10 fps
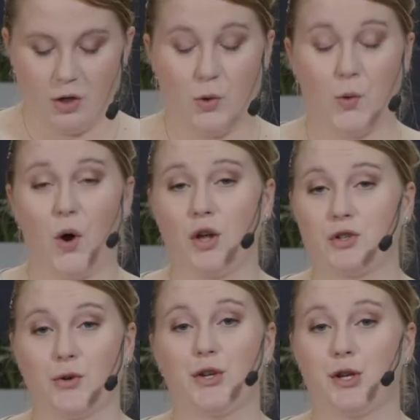who
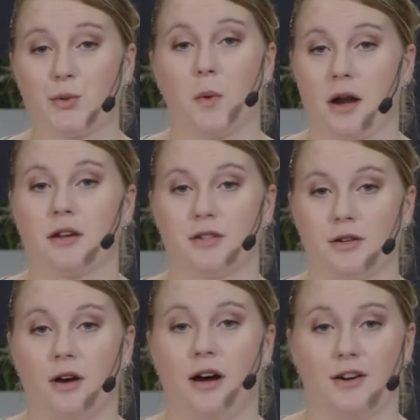also just wanted
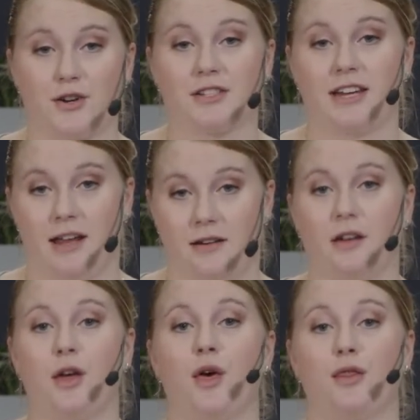to understand
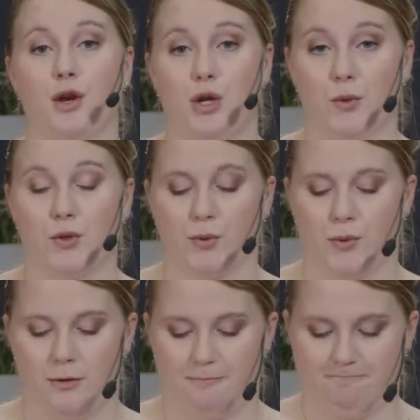the new
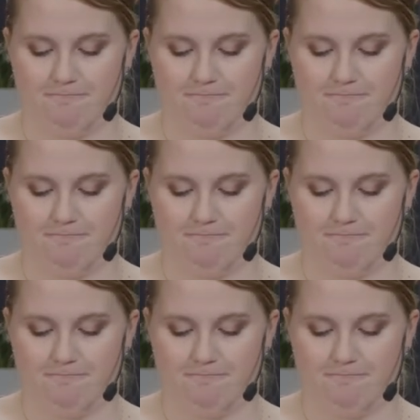tool.